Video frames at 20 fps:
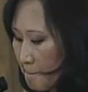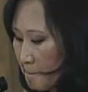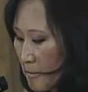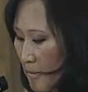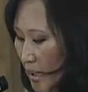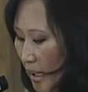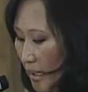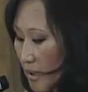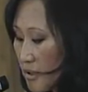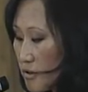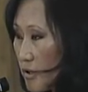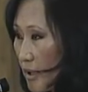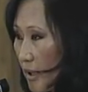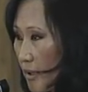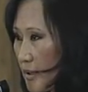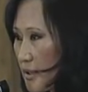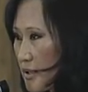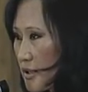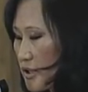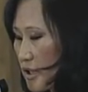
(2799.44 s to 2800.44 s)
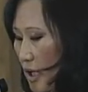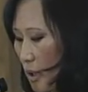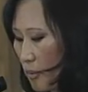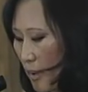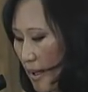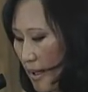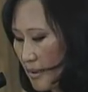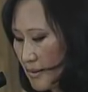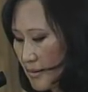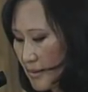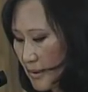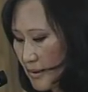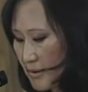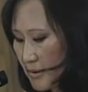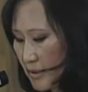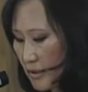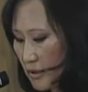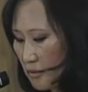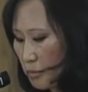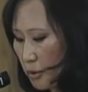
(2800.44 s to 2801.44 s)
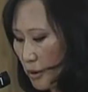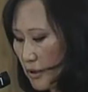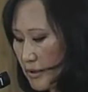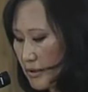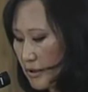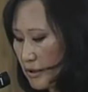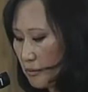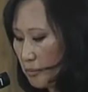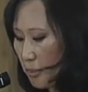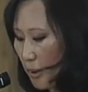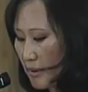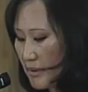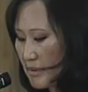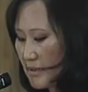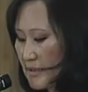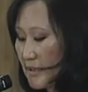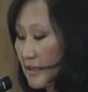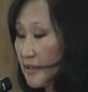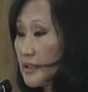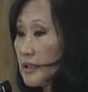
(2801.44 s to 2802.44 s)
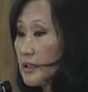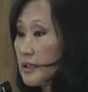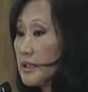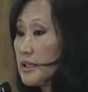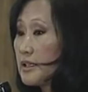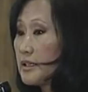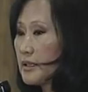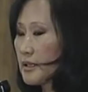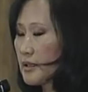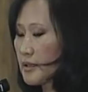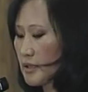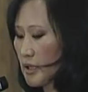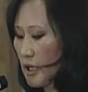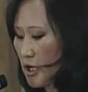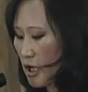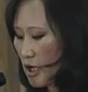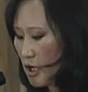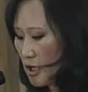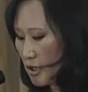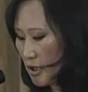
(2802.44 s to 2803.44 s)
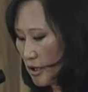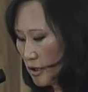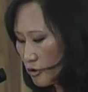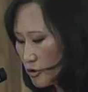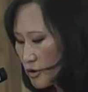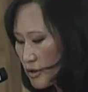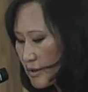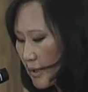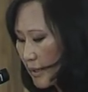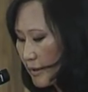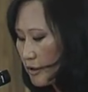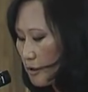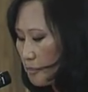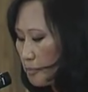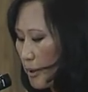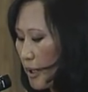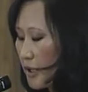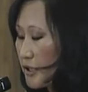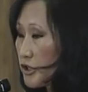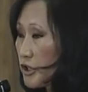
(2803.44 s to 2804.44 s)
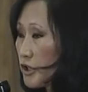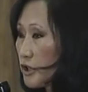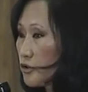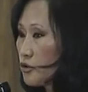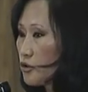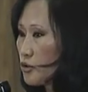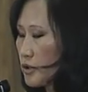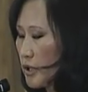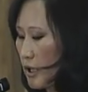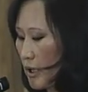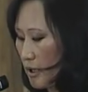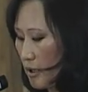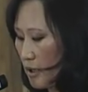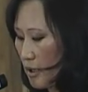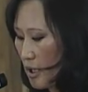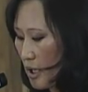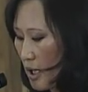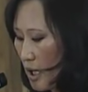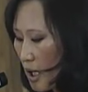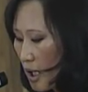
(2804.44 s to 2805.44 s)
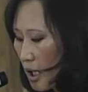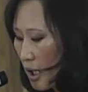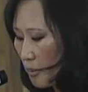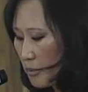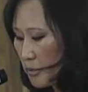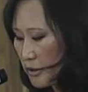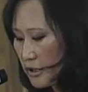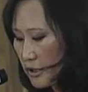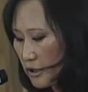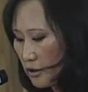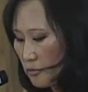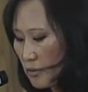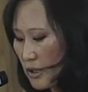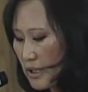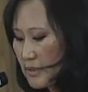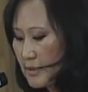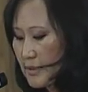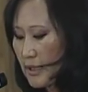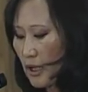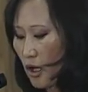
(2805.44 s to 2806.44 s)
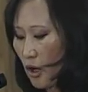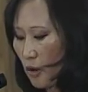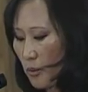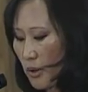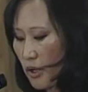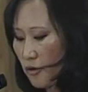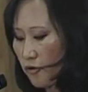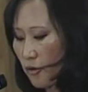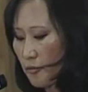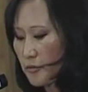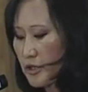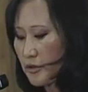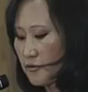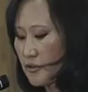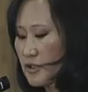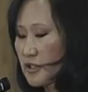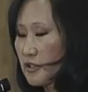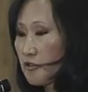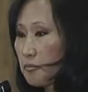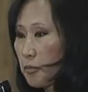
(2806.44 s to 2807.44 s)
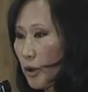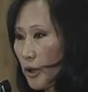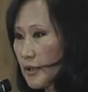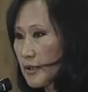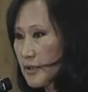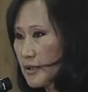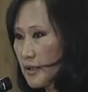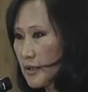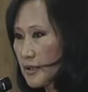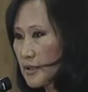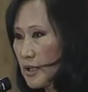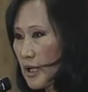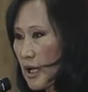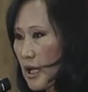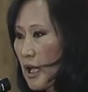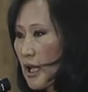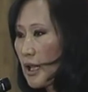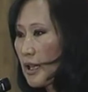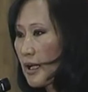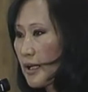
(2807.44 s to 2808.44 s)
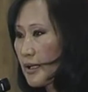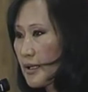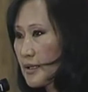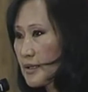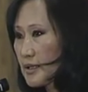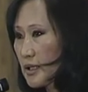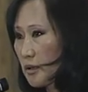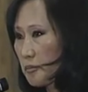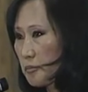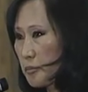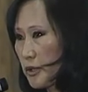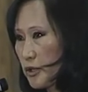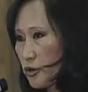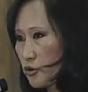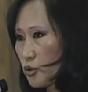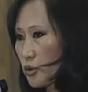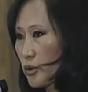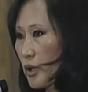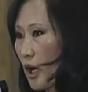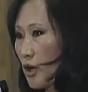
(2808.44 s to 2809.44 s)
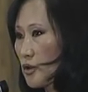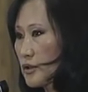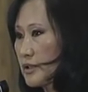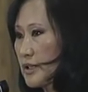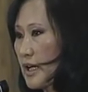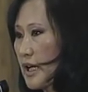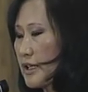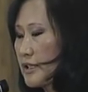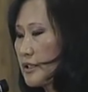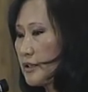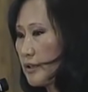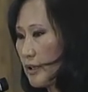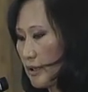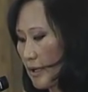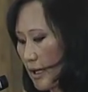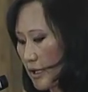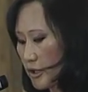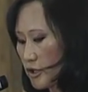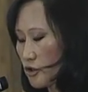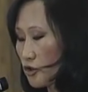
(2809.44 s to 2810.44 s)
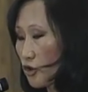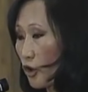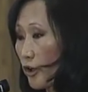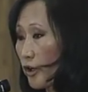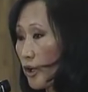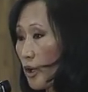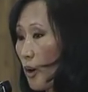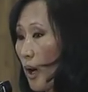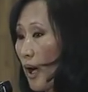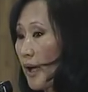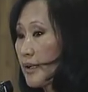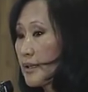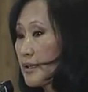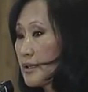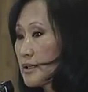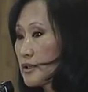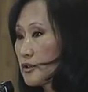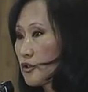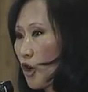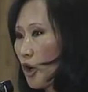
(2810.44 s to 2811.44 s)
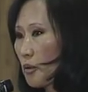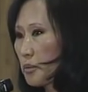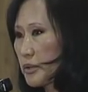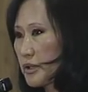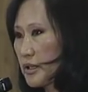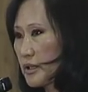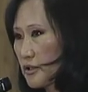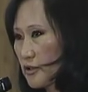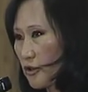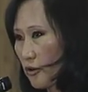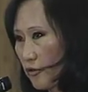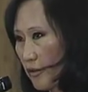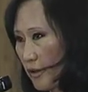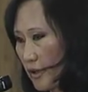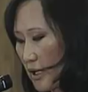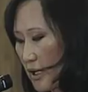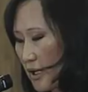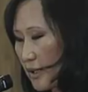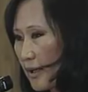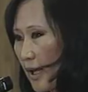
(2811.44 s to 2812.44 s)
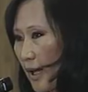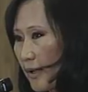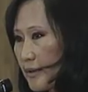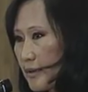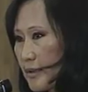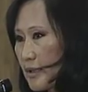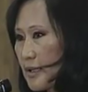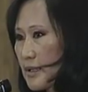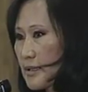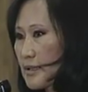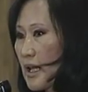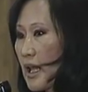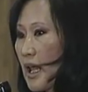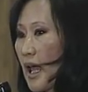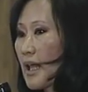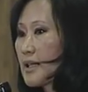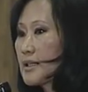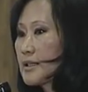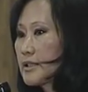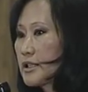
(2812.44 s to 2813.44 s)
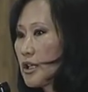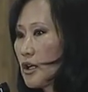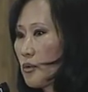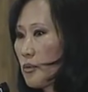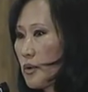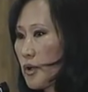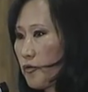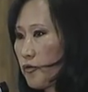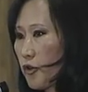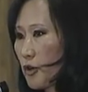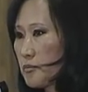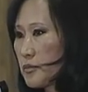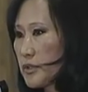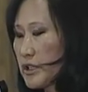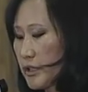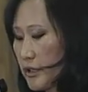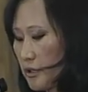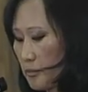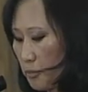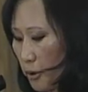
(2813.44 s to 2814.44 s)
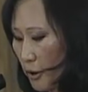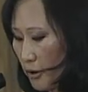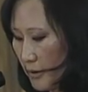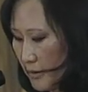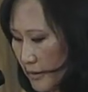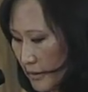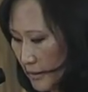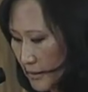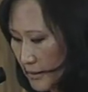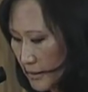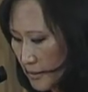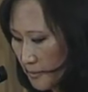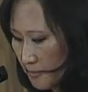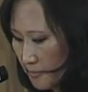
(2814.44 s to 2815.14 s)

I challenge our existing political parties and their leaders to sign a pledge here today, committing we stay away from divisive politics. Let us compete 2018 elections on our ideas and competence of our candidates and stay away from dirty politics